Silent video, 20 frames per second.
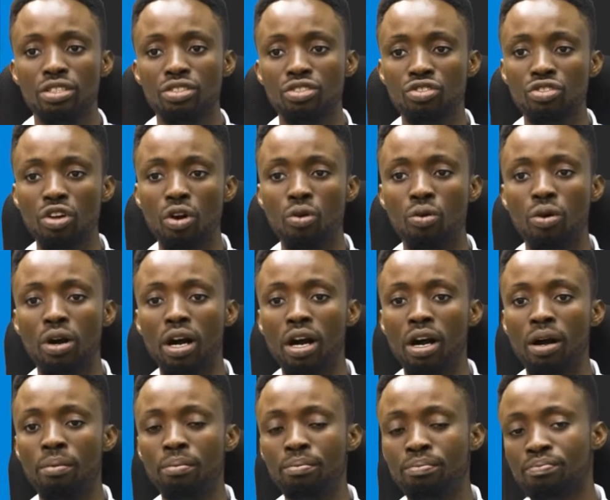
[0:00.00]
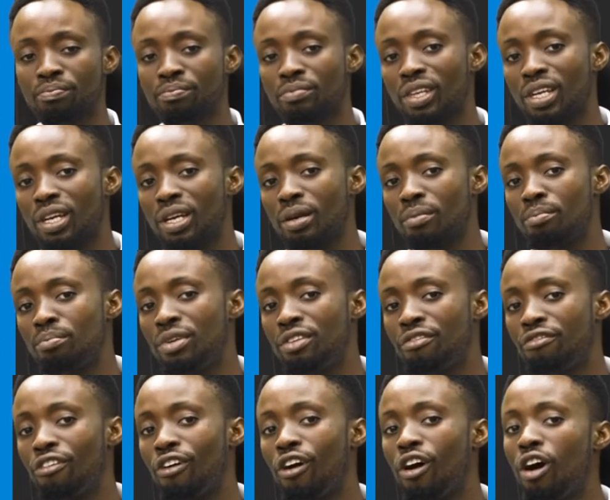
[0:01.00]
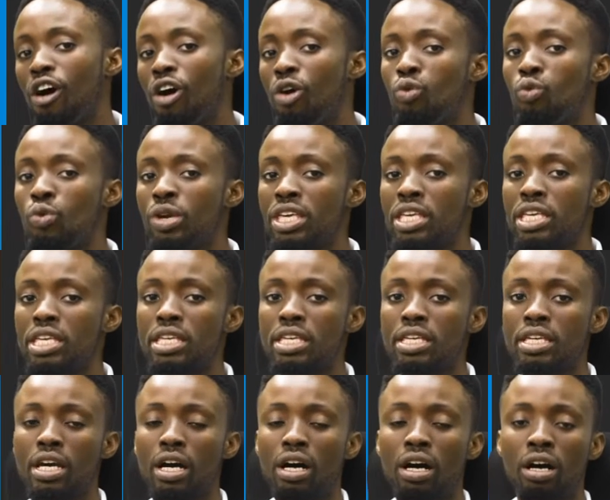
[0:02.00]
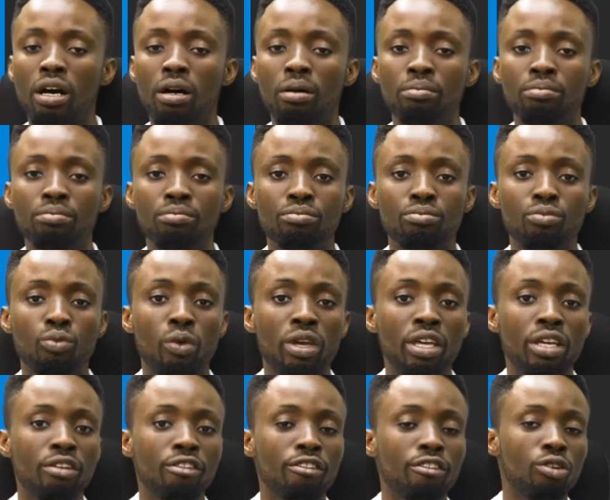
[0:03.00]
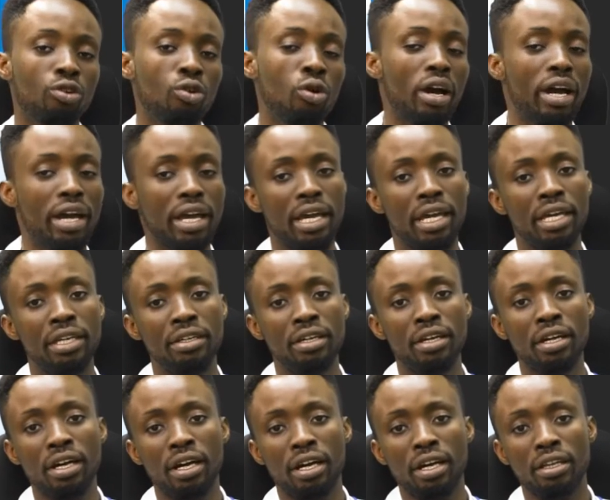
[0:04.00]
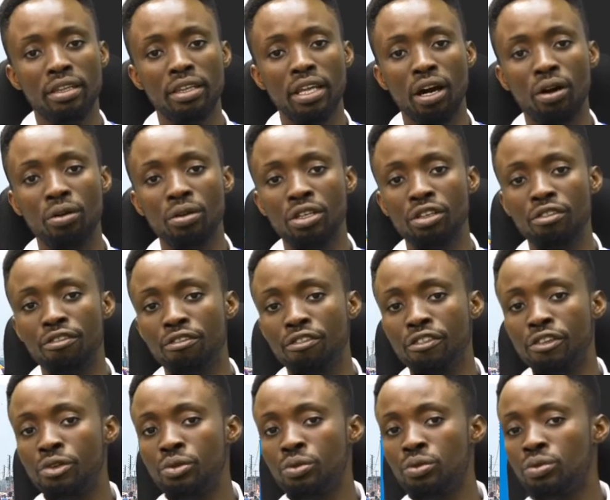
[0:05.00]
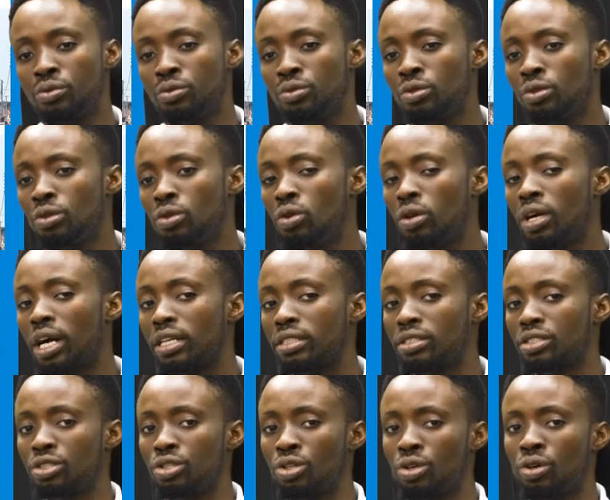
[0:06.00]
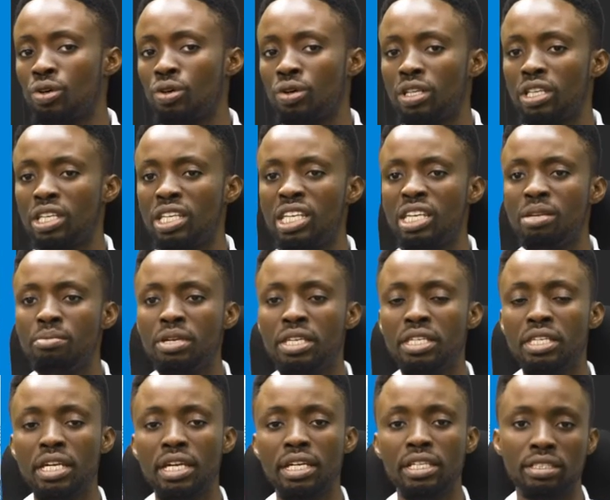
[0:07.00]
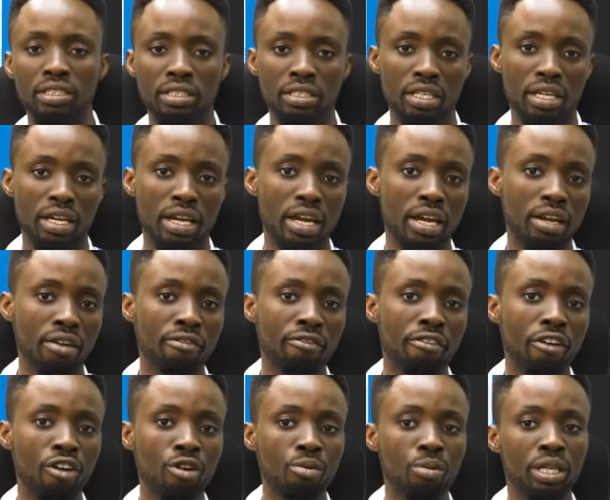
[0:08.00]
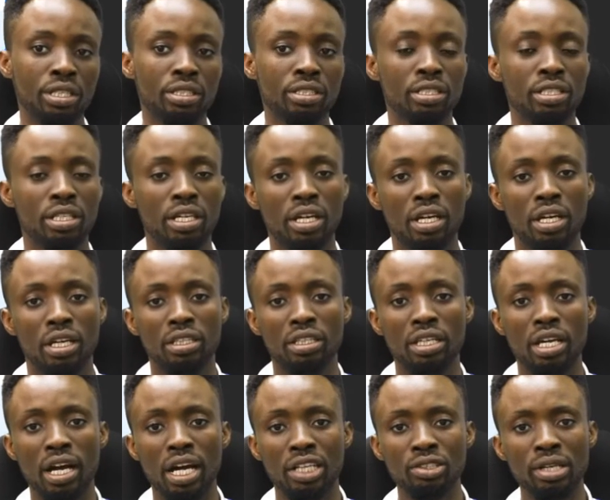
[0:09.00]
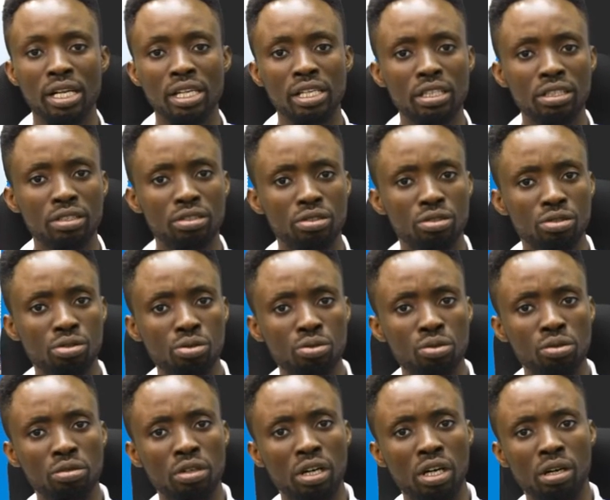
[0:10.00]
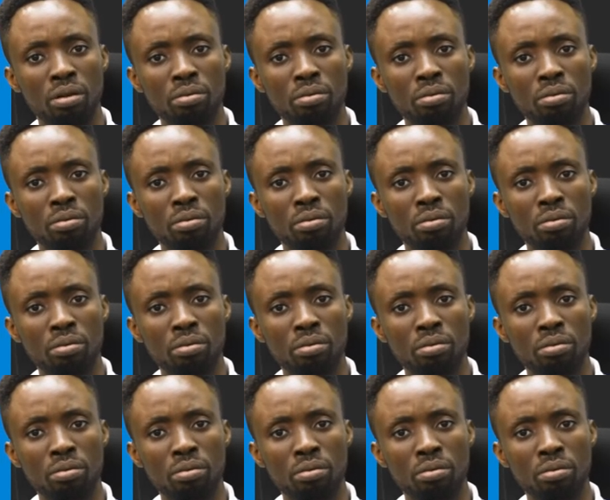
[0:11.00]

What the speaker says: So before we go ahead, now if you look at your immediate environment, there are actually two